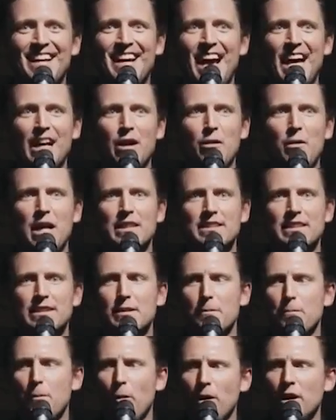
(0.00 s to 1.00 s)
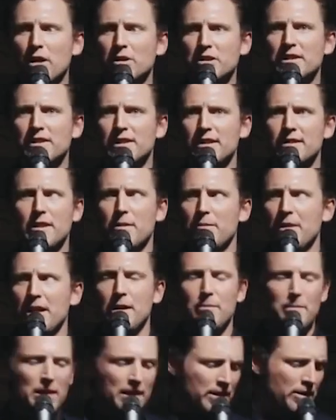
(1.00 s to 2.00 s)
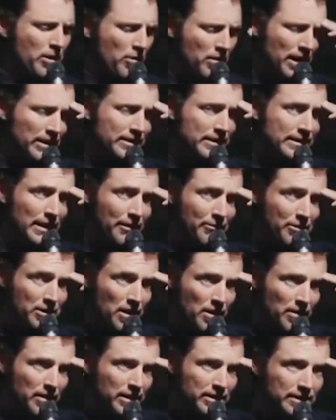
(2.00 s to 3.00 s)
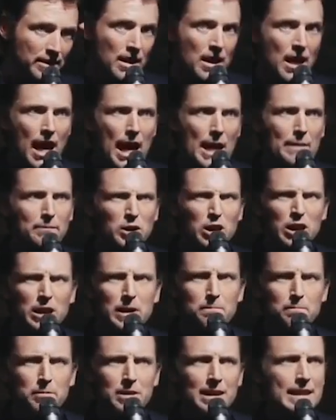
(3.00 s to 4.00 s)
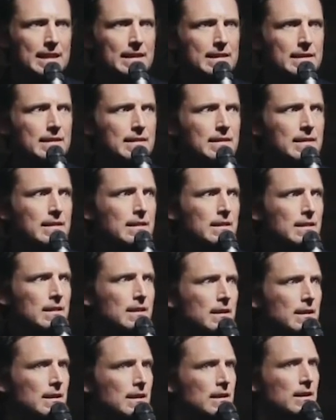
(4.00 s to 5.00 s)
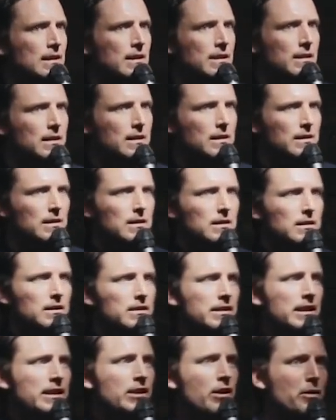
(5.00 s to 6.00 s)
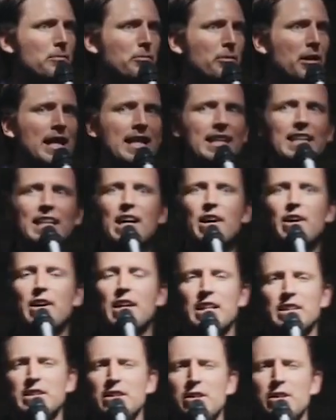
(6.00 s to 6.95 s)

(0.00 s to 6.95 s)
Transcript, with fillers: I don't want to disappoint her. She sees something in me that no one else has ever noticed. I'm good at blankets. Then you go to the blanket area and you